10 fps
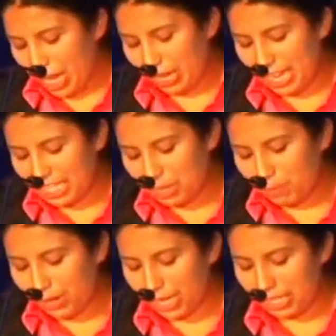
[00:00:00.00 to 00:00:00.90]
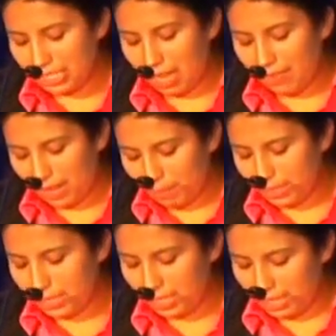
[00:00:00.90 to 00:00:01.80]
you need to put yourself in a
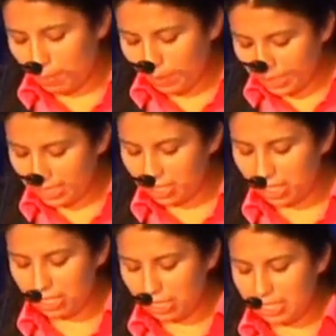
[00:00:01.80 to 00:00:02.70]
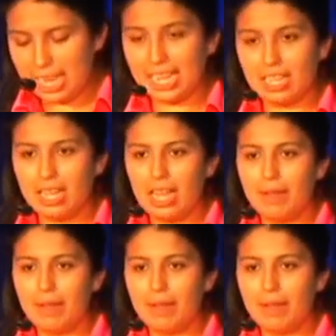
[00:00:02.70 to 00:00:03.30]
position to take